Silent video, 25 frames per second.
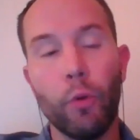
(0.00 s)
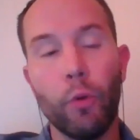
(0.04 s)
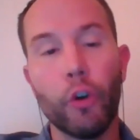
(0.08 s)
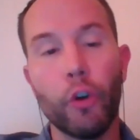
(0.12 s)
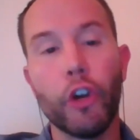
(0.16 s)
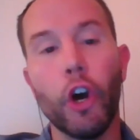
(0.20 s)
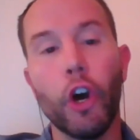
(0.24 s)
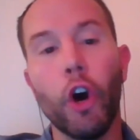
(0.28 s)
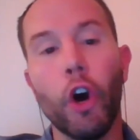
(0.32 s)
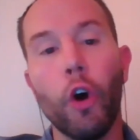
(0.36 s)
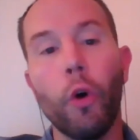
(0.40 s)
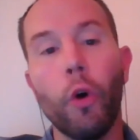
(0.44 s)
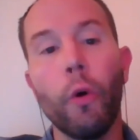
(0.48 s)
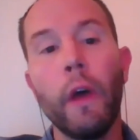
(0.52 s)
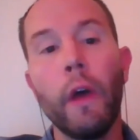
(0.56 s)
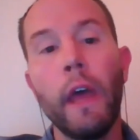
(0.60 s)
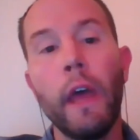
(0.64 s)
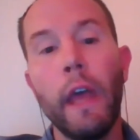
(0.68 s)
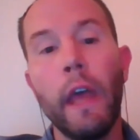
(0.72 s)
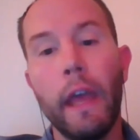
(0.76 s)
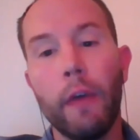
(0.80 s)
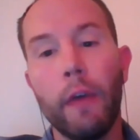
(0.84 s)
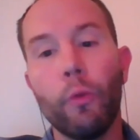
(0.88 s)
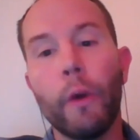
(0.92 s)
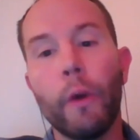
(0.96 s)
will go
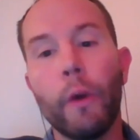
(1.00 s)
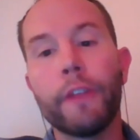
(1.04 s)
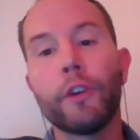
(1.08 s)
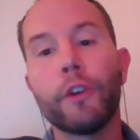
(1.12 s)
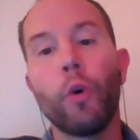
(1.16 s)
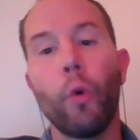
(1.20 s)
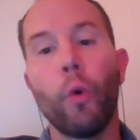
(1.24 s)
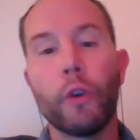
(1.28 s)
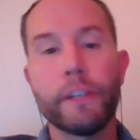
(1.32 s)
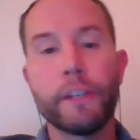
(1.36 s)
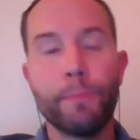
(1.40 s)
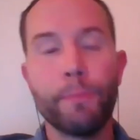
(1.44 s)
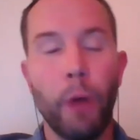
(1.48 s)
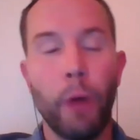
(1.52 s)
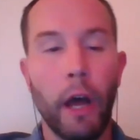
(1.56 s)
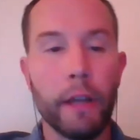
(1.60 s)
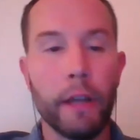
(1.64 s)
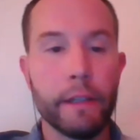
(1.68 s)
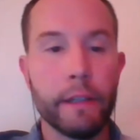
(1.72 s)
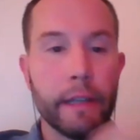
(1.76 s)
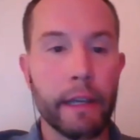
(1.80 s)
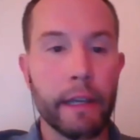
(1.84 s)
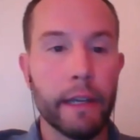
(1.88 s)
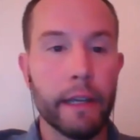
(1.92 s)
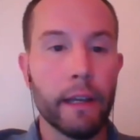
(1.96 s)
with
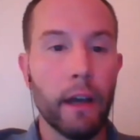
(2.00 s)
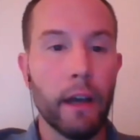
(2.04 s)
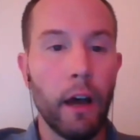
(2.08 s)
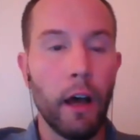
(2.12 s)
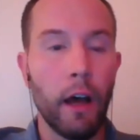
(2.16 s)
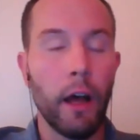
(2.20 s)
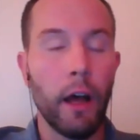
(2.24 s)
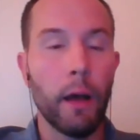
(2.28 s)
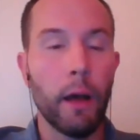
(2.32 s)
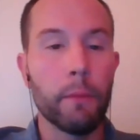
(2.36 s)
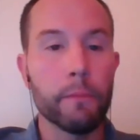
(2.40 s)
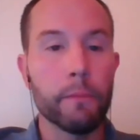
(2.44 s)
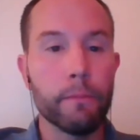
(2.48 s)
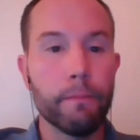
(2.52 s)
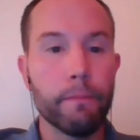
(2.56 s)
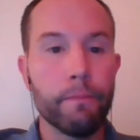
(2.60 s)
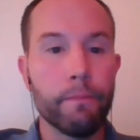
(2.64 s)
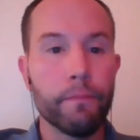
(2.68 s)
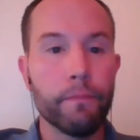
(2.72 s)
corresponding um,